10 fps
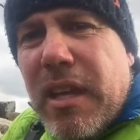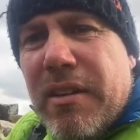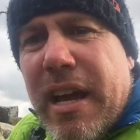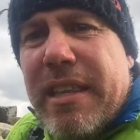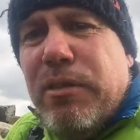
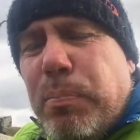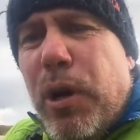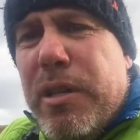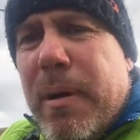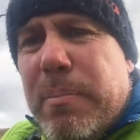Right, at this
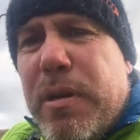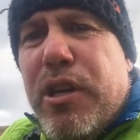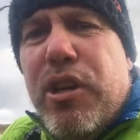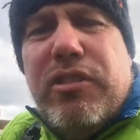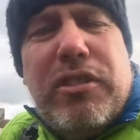point you might be
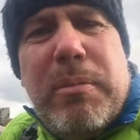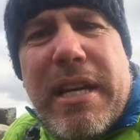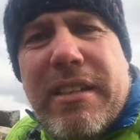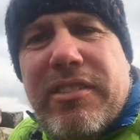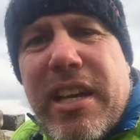cursing
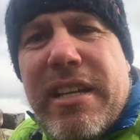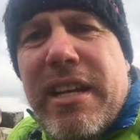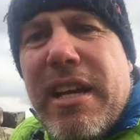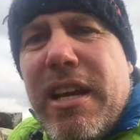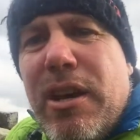me and saying,
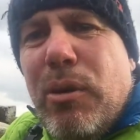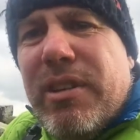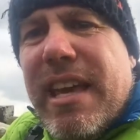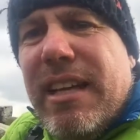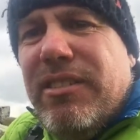what
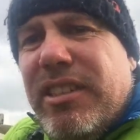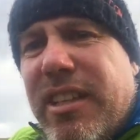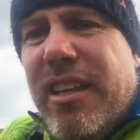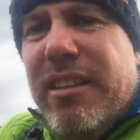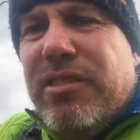the hell's he
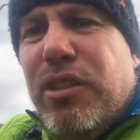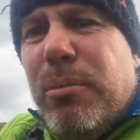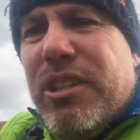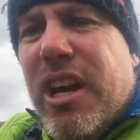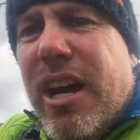done, this is so
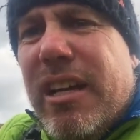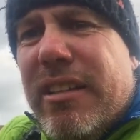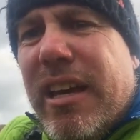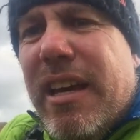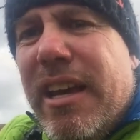much
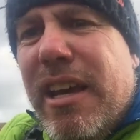harder,